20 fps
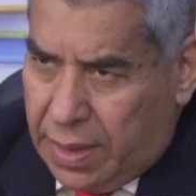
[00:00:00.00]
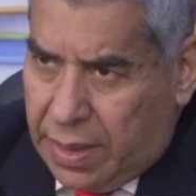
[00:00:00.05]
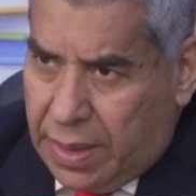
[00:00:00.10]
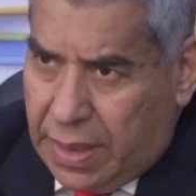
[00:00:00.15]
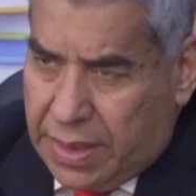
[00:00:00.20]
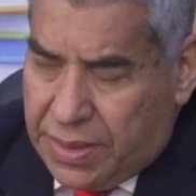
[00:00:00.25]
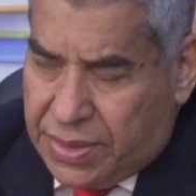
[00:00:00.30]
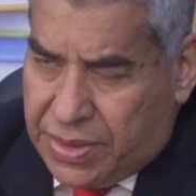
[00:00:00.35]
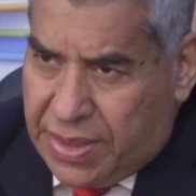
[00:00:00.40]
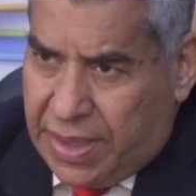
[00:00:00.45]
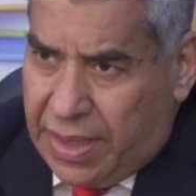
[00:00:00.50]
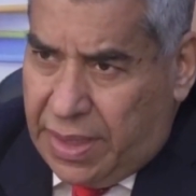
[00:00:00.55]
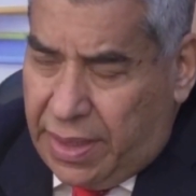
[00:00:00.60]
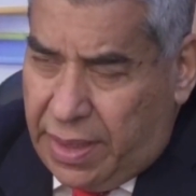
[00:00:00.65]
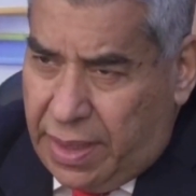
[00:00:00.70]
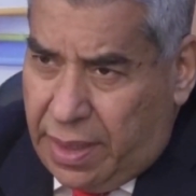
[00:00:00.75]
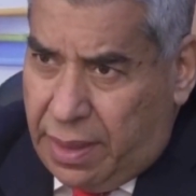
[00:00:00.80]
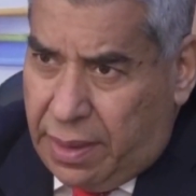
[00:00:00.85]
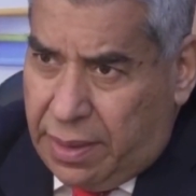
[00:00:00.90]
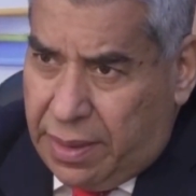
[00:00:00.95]
They are still
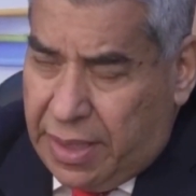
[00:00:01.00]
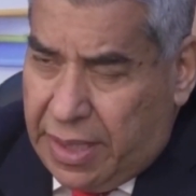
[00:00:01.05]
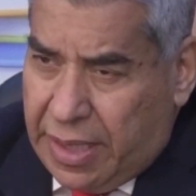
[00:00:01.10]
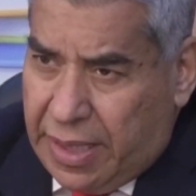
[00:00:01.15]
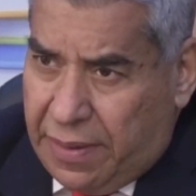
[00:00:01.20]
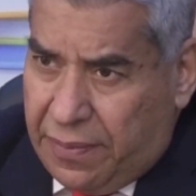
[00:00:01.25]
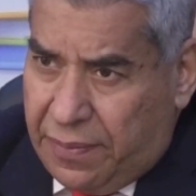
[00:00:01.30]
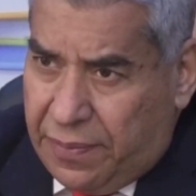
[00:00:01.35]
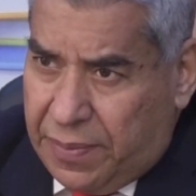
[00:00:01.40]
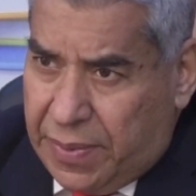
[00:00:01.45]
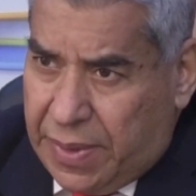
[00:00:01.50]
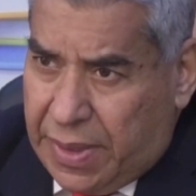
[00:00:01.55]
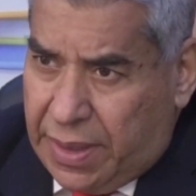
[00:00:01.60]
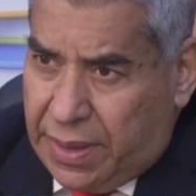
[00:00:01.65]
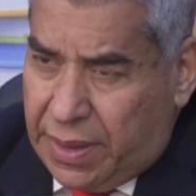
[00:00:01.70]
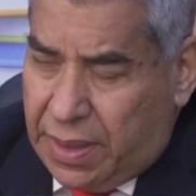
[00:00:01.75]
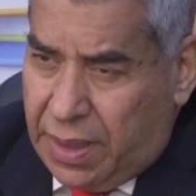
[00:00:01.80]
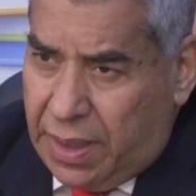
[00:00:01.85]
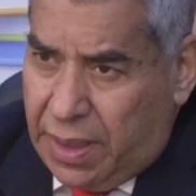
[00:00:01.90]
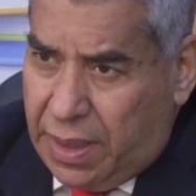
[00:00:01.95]
there or they have
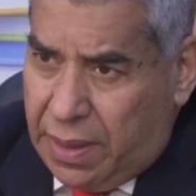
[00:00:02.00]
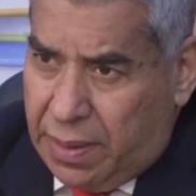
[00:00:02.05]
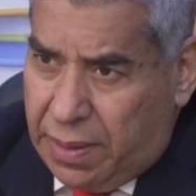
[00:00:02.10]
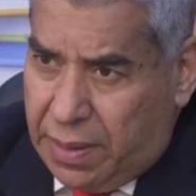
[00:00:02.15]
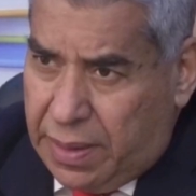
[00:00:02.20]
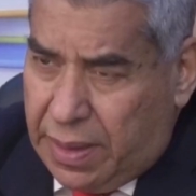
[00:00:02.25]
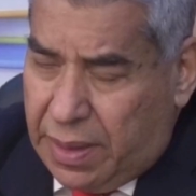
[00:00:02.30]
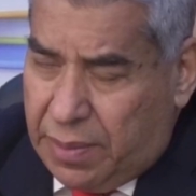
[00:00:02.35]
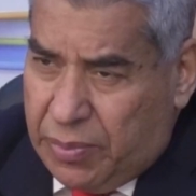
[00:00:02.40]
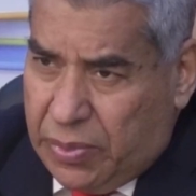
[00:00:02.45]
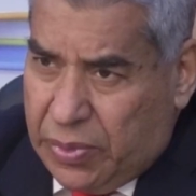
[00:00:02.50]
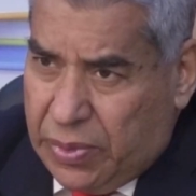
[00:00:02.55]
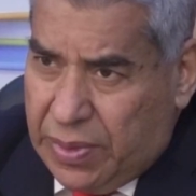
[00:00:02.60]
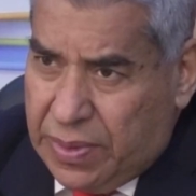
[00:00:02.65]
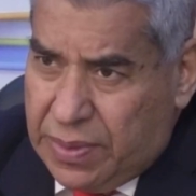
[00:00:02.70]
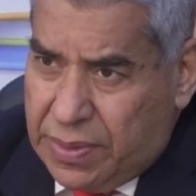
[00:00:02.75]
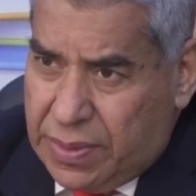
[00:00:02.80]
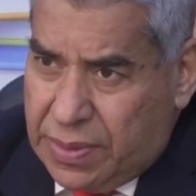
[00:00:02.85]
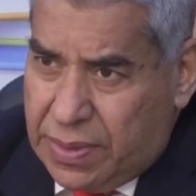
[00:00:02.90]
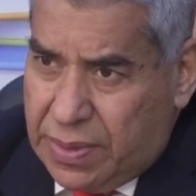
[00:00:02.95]
buried the dead
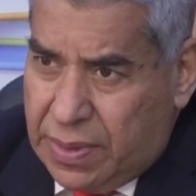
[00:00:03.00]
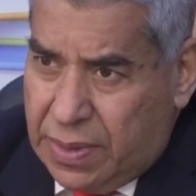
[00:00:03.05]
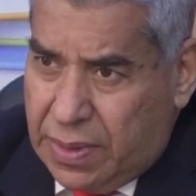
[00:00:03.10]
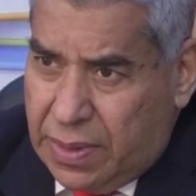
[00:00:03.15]
bodies?